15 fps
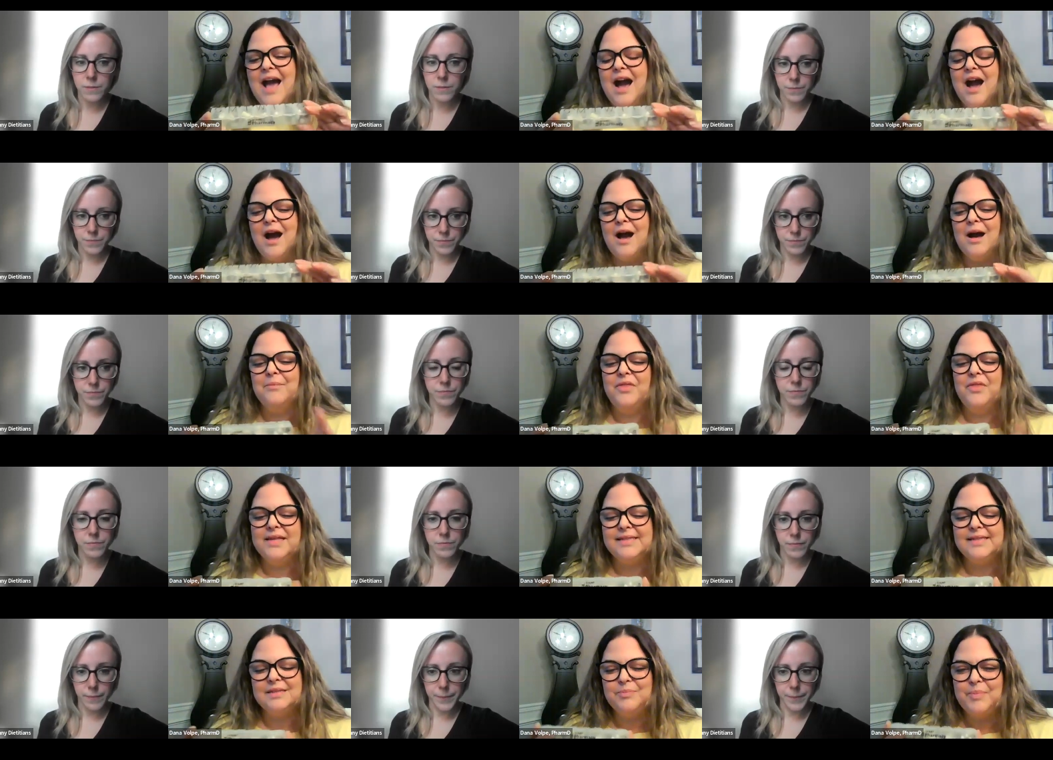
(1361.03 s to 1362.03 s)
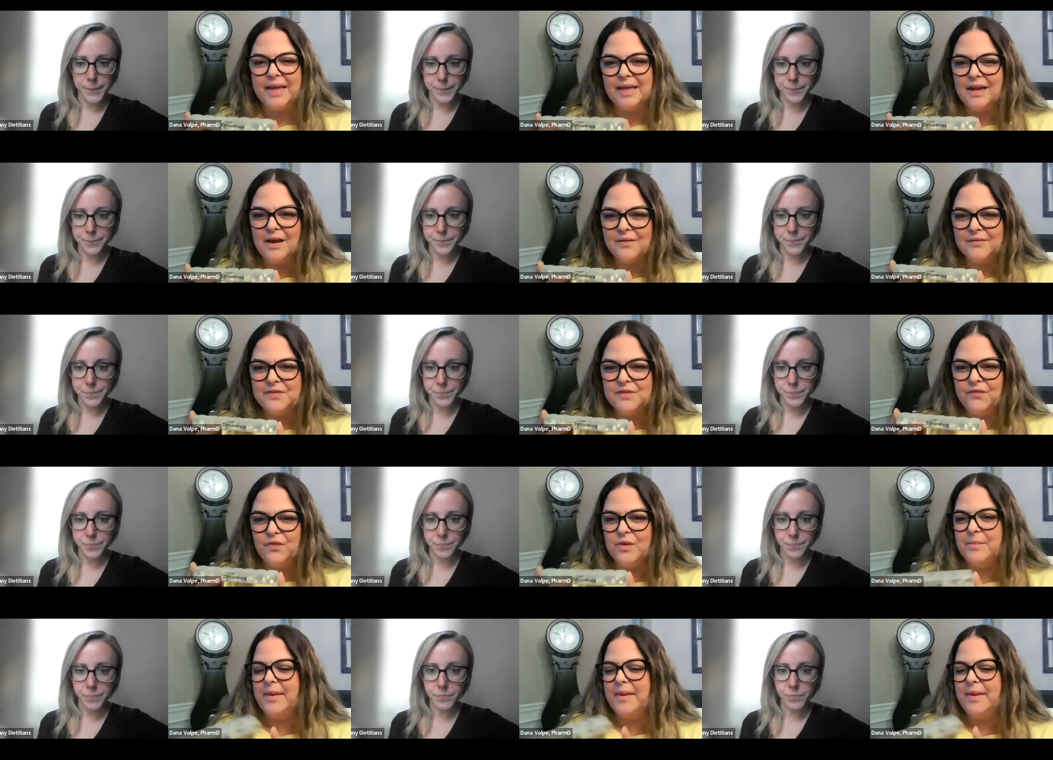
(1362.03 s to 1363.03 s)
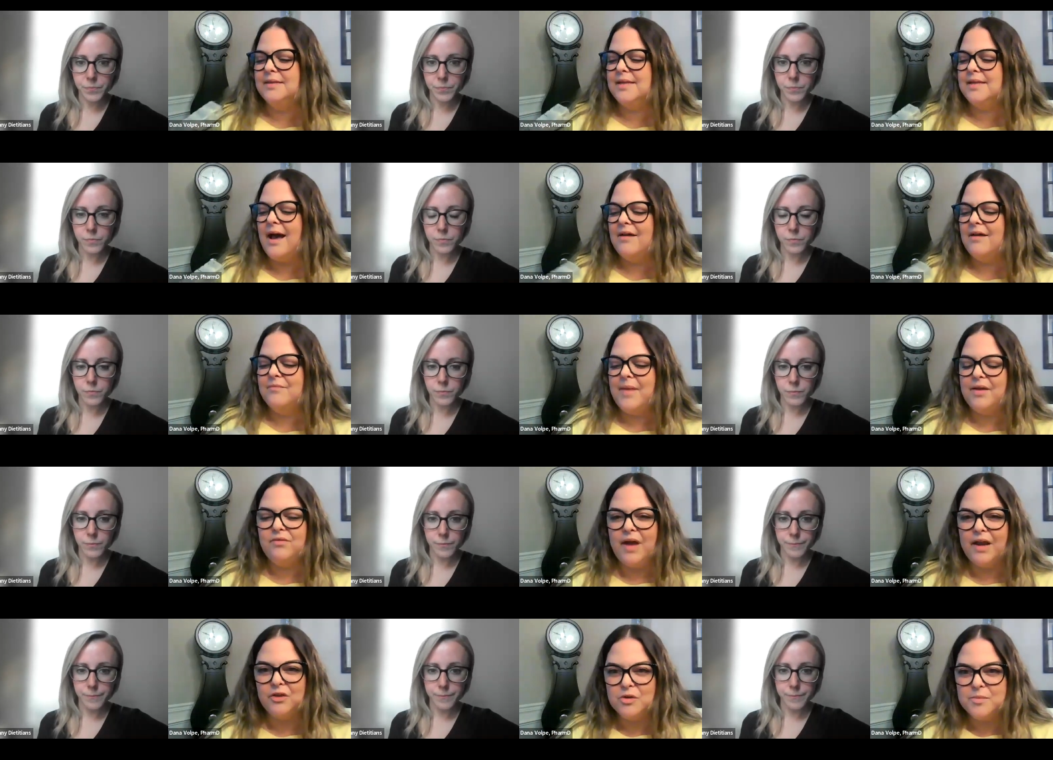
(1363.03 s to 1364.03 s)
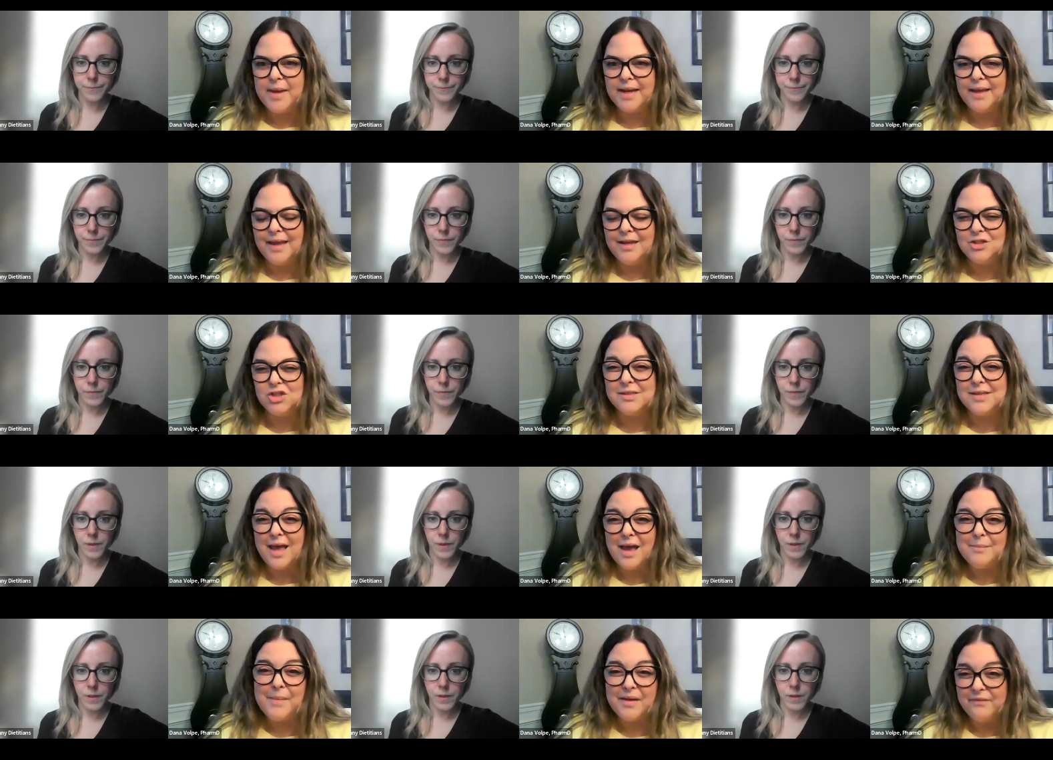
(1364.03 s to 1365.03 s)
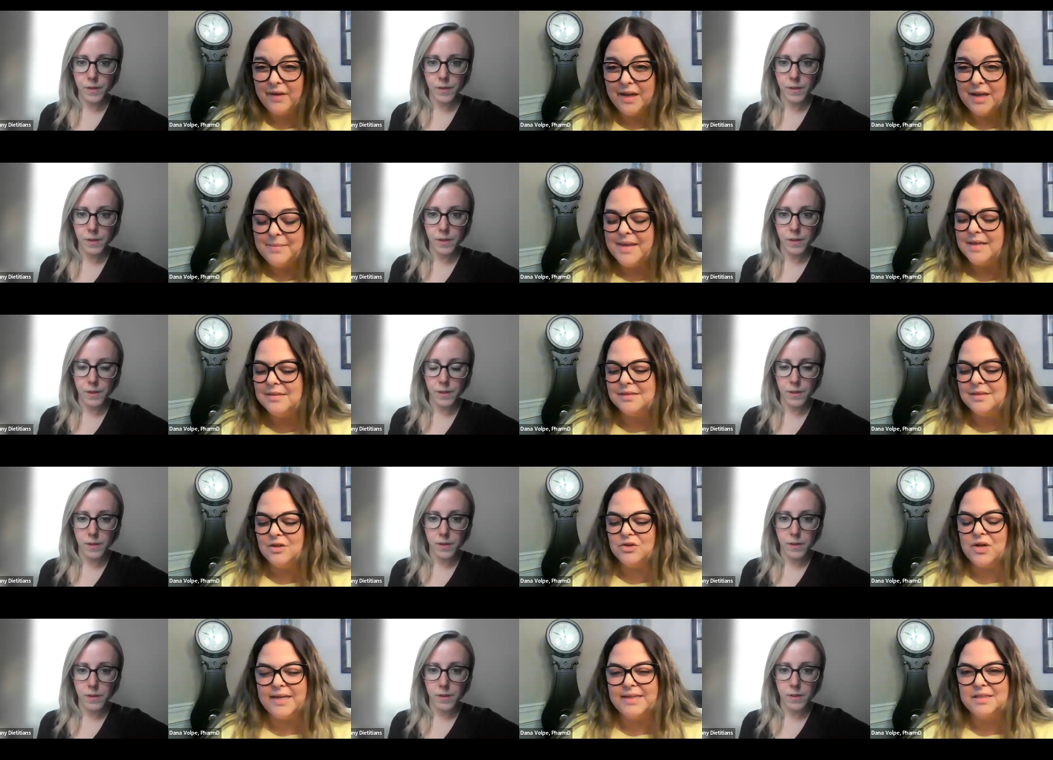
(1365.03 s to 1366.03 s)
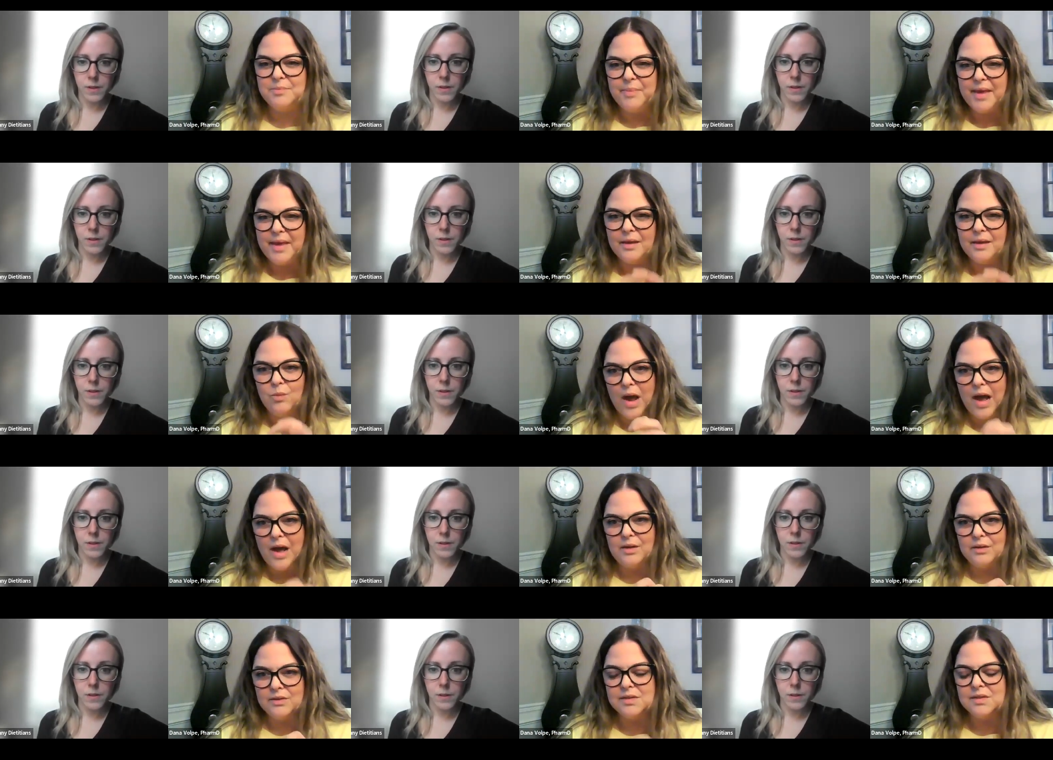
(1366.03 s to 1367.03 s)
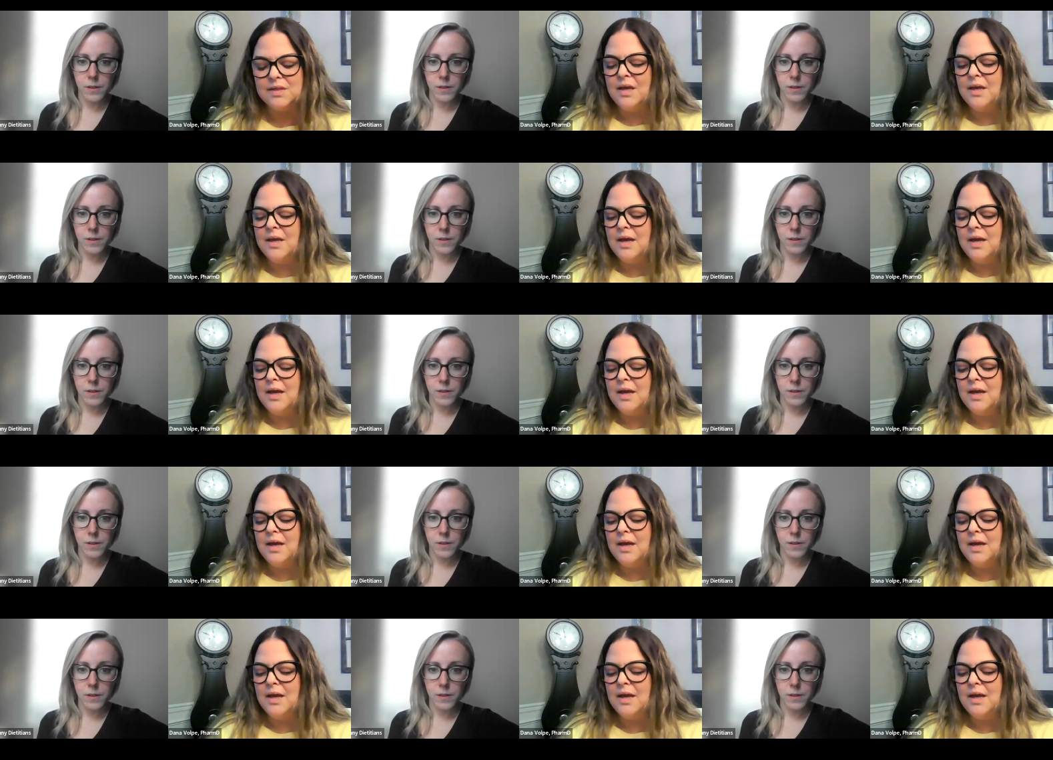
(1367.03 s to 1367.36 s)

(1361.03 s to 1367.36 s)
Speaker 1: Um, this is big enough for me to have my regular medications and my vitamins. They're nice big wells.